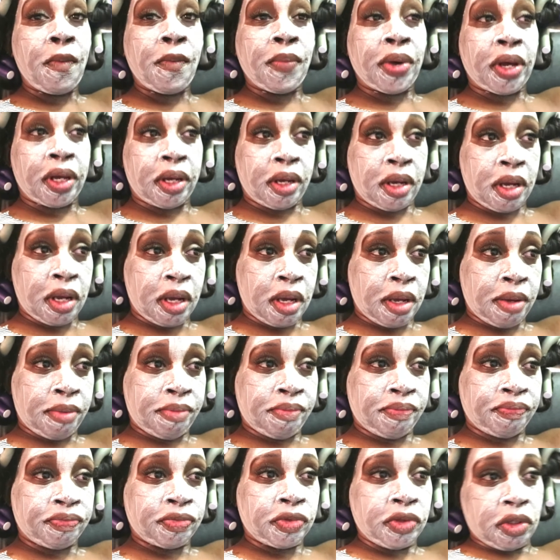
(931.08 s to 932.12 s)
But
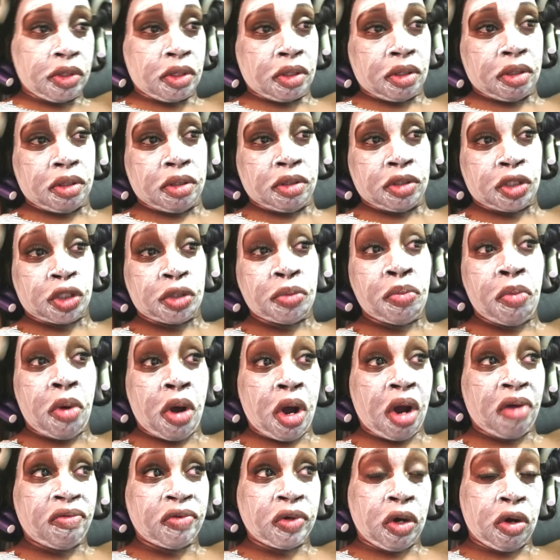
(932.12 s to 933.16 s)
um
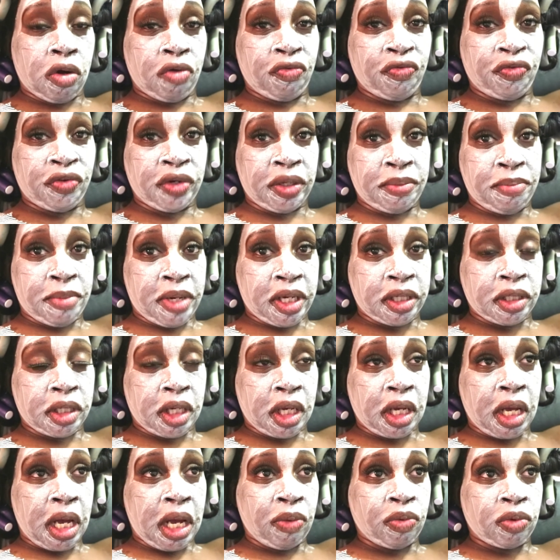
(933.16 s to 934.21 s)
tomorrow, hopefully
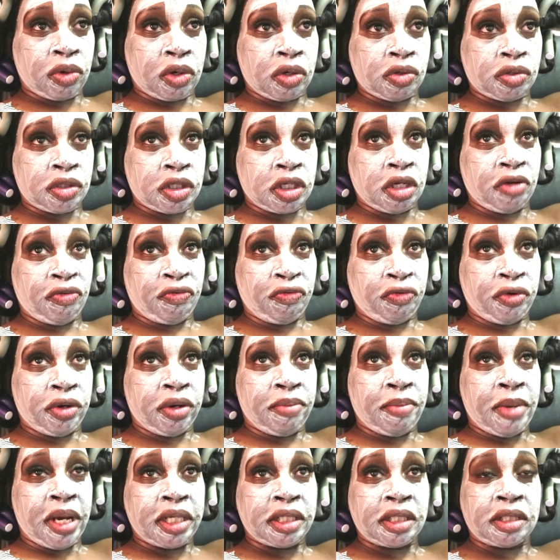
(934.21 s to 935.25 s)
Monday, I will go see a friend
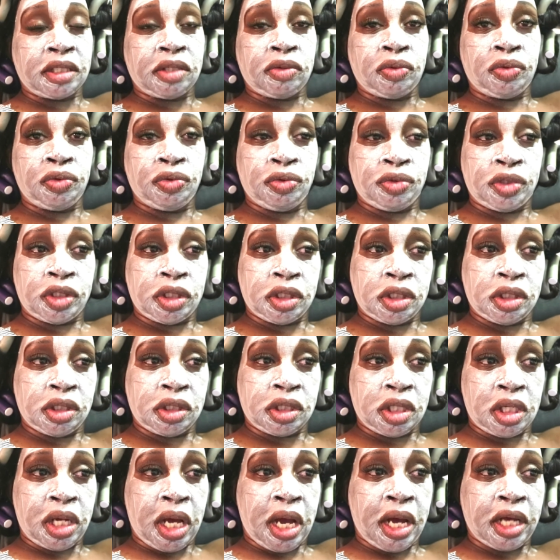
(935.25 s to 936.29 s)
of mine who
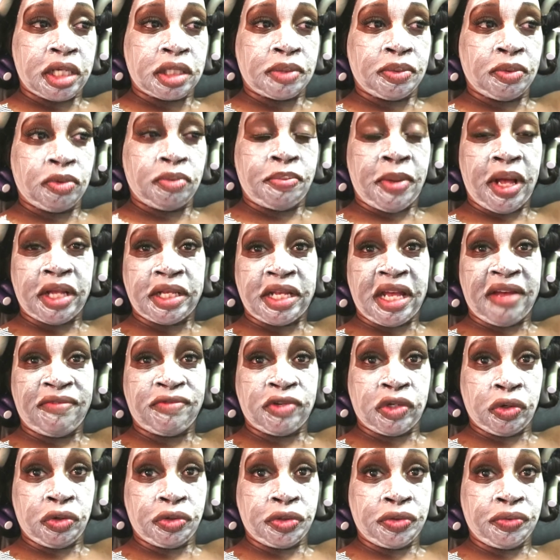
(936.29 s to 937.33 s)
she's in the hospital about to have
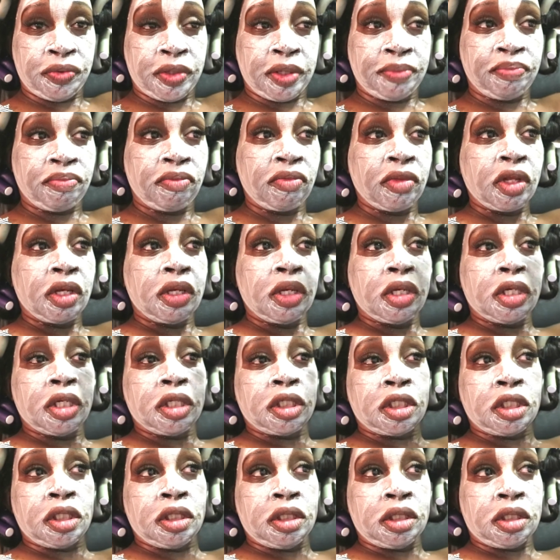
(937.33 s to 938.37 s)
surgery.
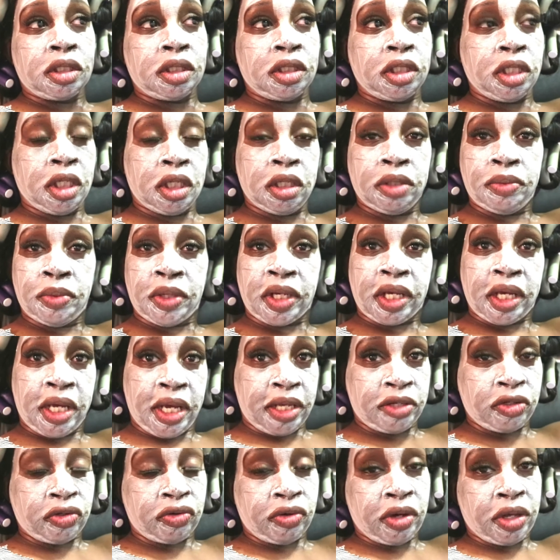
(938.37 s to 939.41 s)
She's dealing with
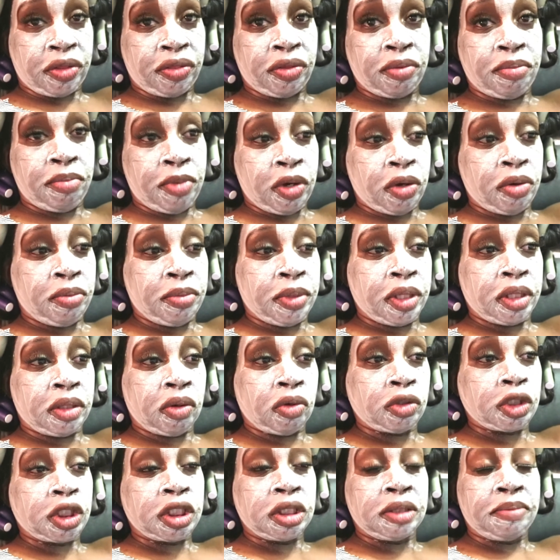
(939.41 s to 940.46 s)
cancer at the
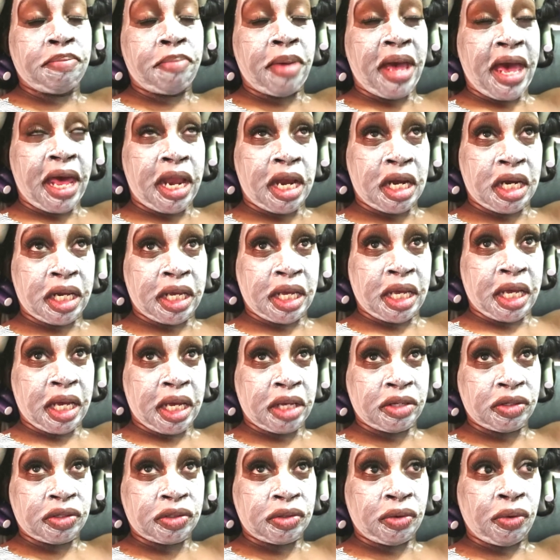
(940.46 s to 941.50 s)
moment, or she's battling
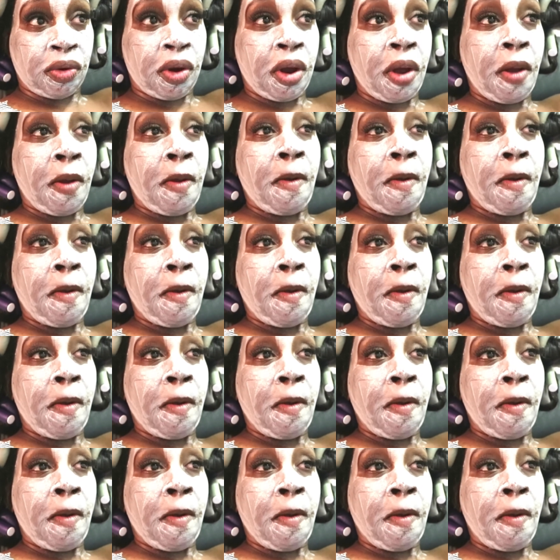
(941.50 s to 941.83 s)
cancer.